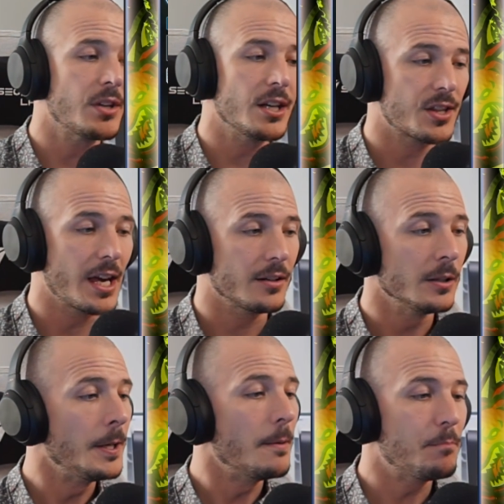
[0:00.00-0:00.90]
is that
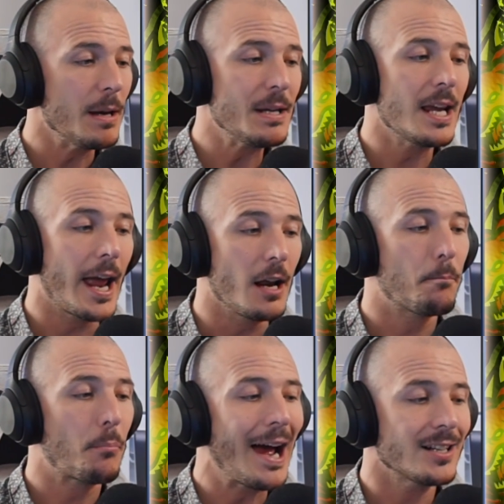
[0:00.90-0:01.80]
BB-8
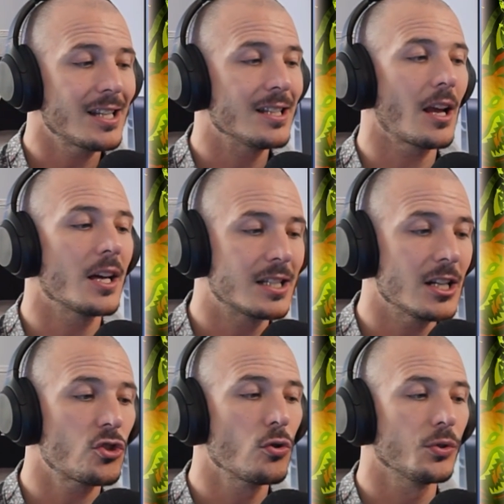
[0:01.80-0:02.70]
passes
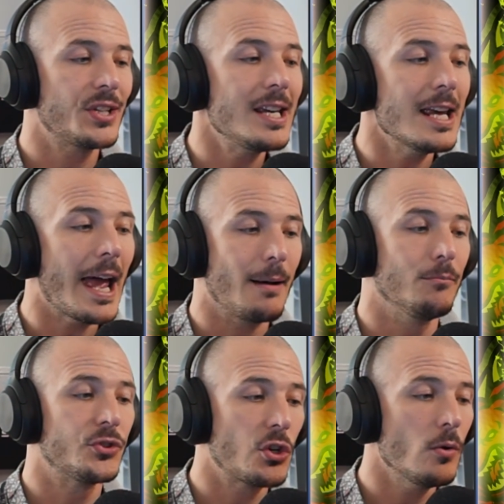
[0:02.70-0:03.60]
additional
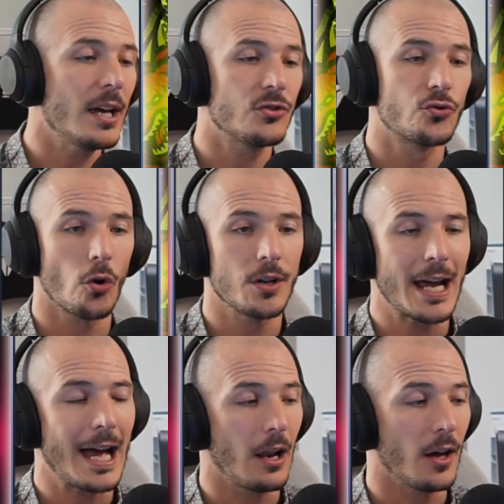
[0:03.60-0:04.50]
TM to his droid
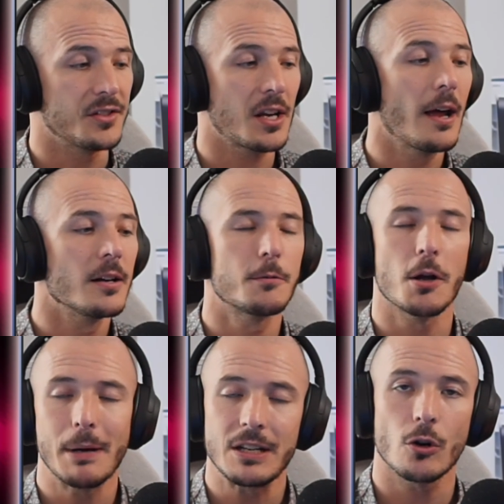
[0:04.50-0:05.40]
allies
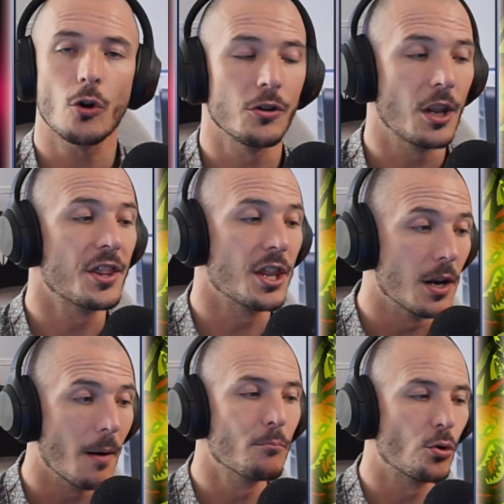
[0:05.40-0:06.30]
dependent on the
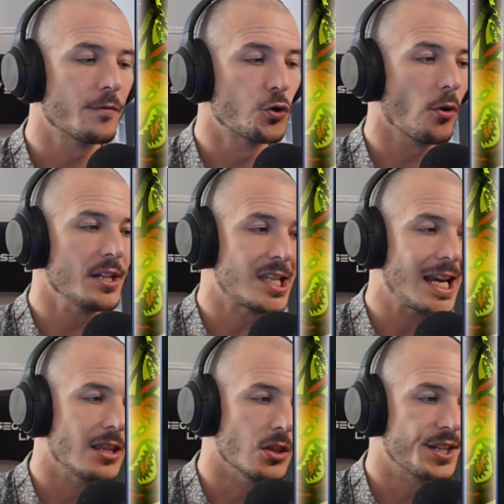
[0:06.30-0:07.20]
number of droids
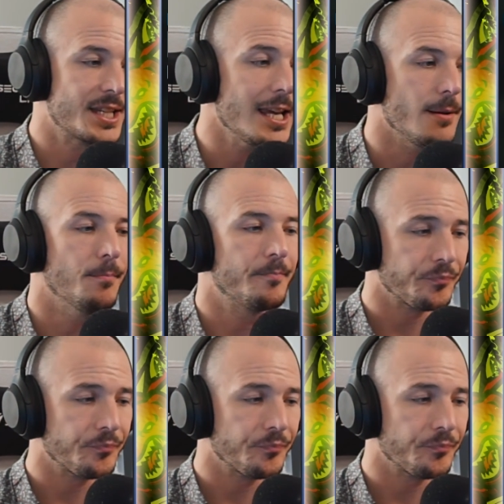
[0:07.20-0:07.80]
in the team.